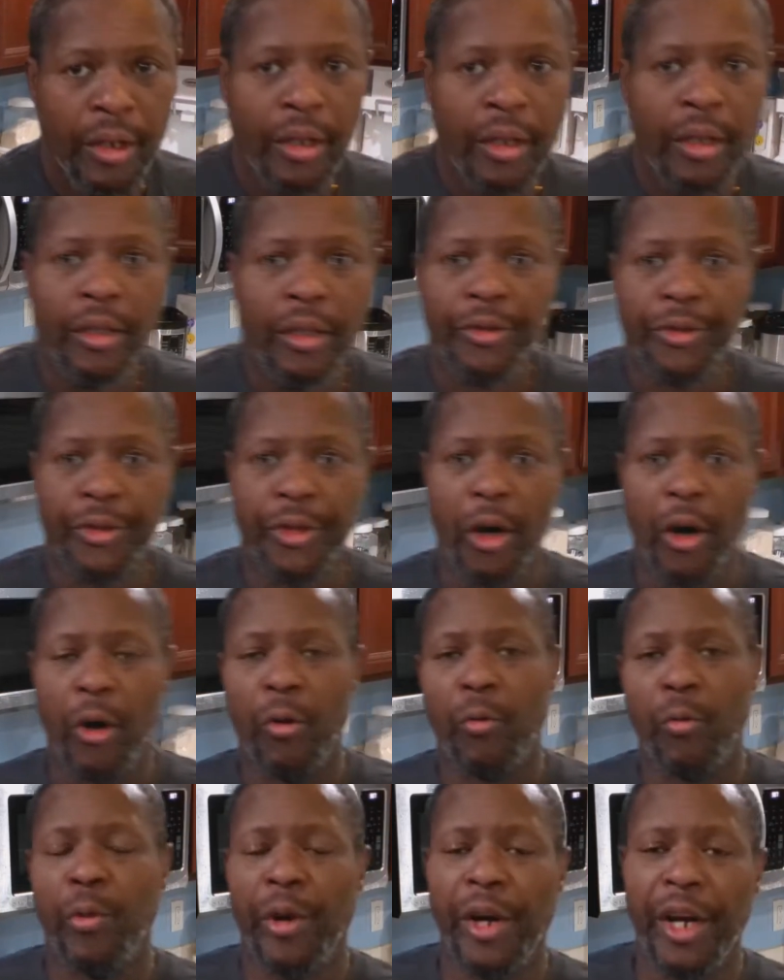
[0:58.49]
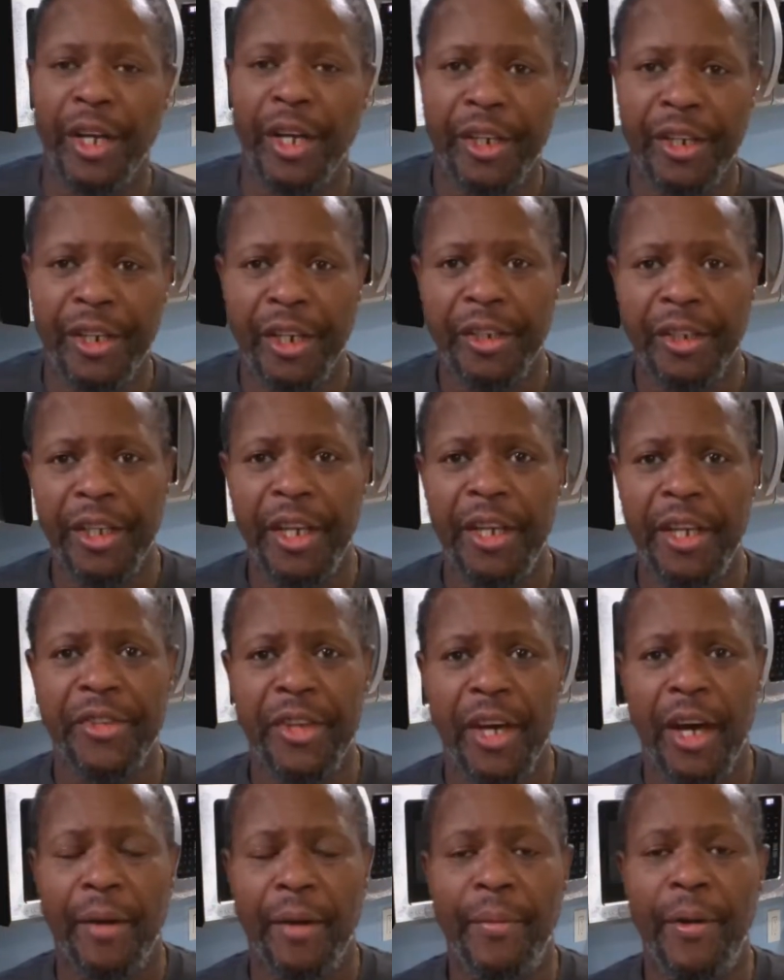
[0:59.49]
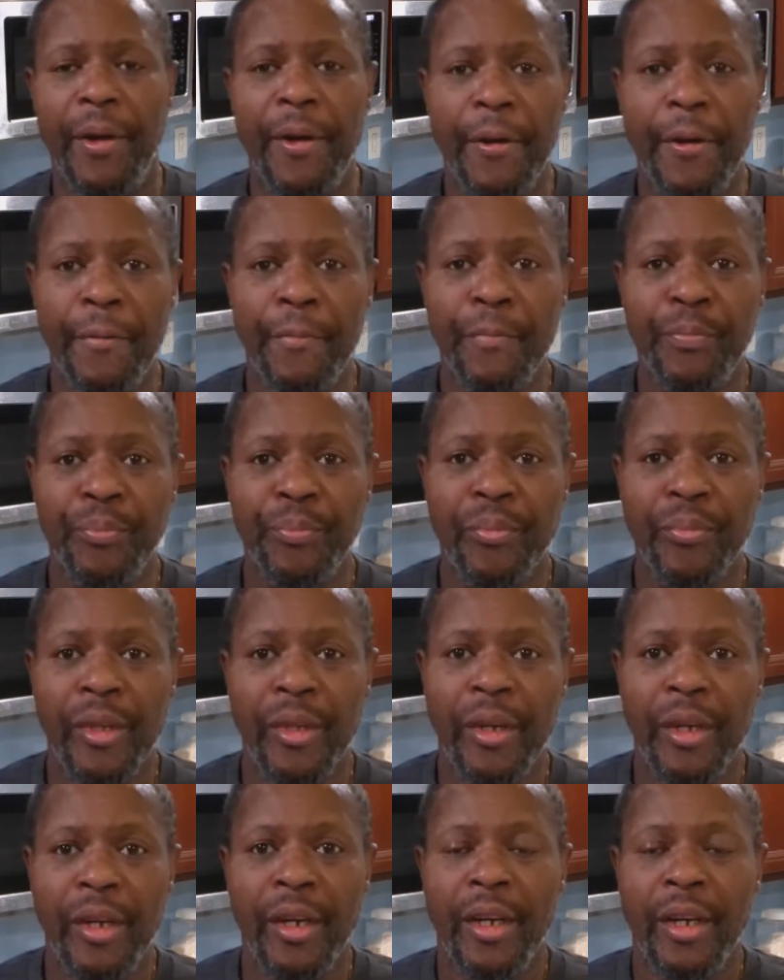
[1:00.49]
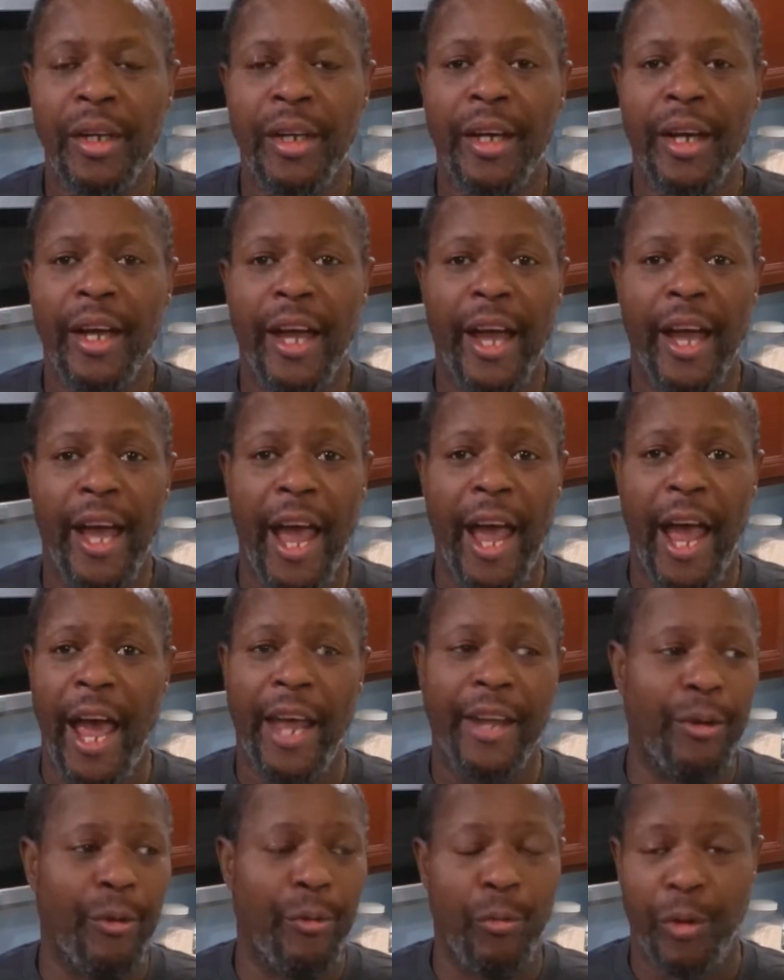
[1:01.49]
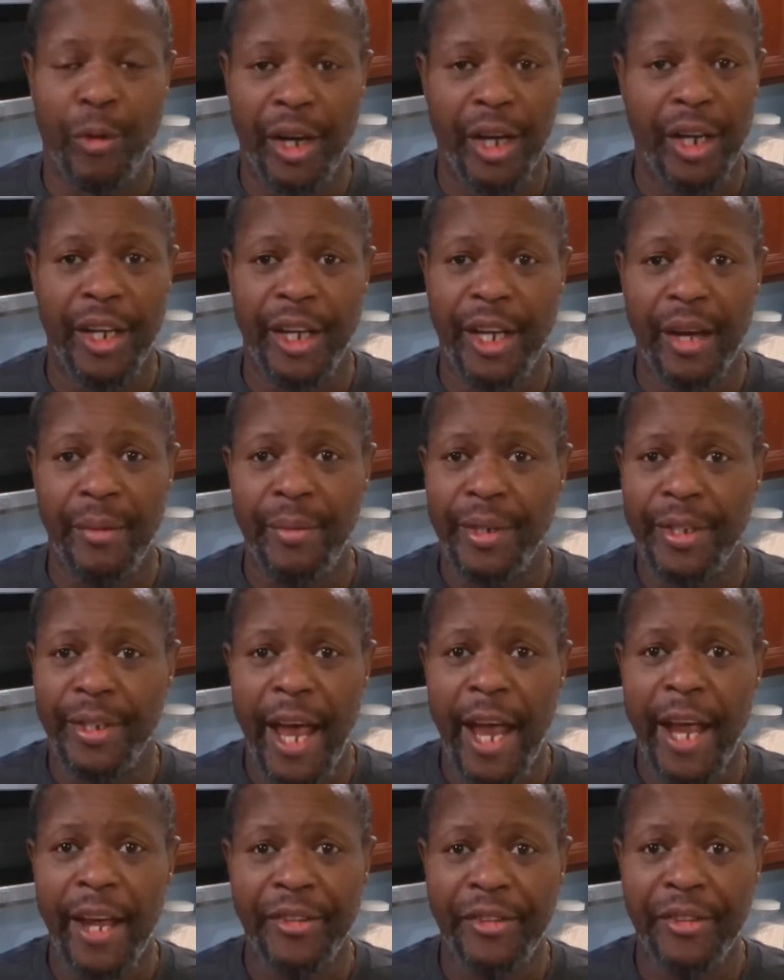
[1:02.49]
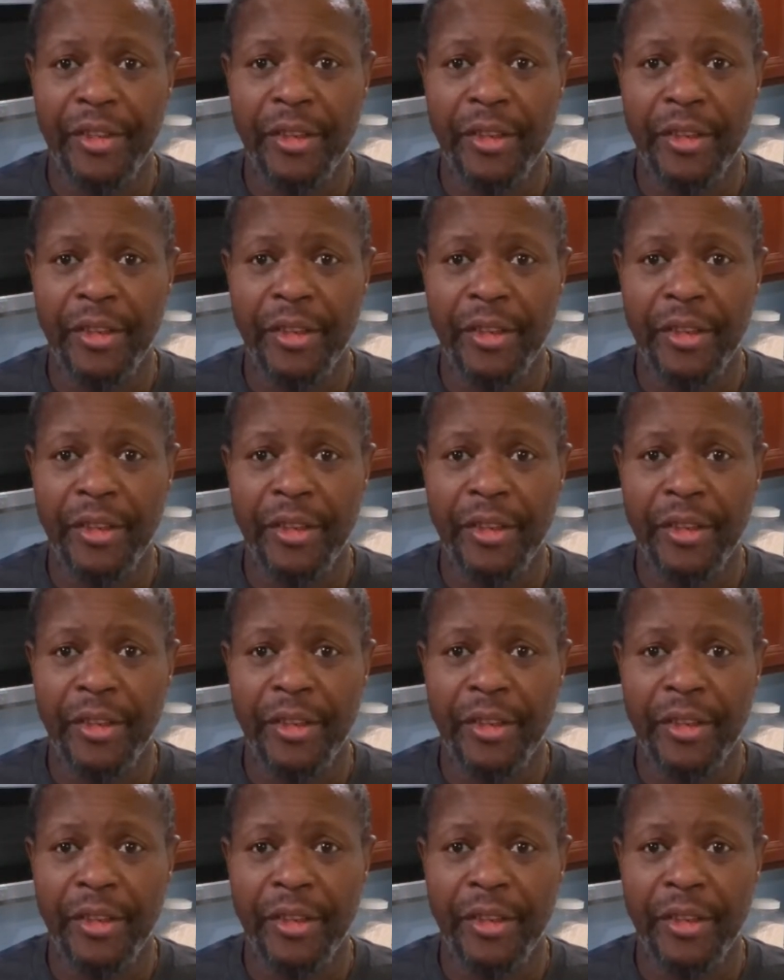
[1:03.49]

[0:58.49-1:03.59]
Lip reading: So we're going to cook these up and we're going to give them a taste